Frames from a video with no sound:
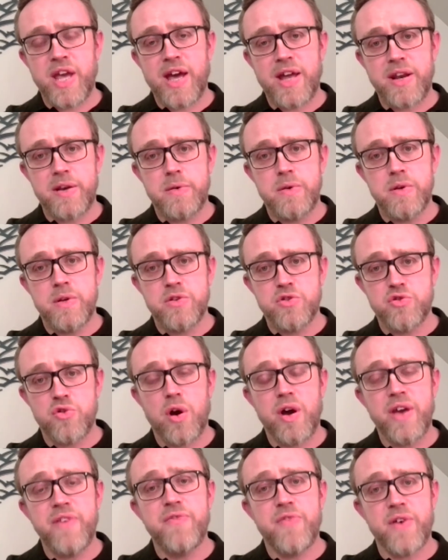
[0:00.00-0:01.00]
can
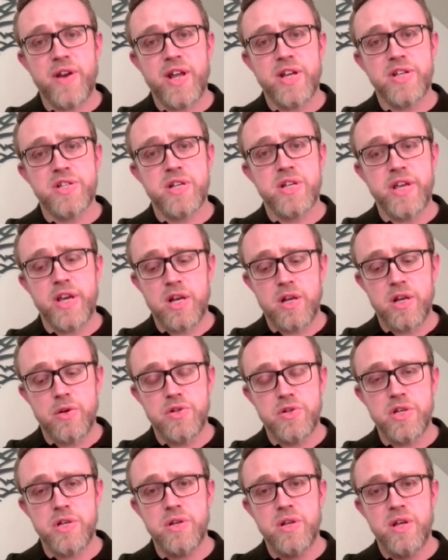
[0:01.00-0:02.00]
drive financial
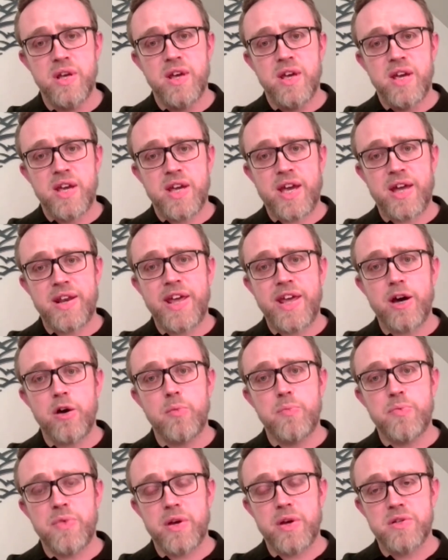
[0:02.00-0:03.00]
inclusion, can
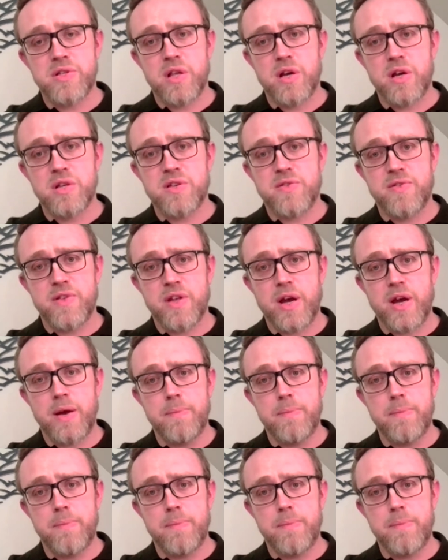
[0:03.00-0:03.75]
help those last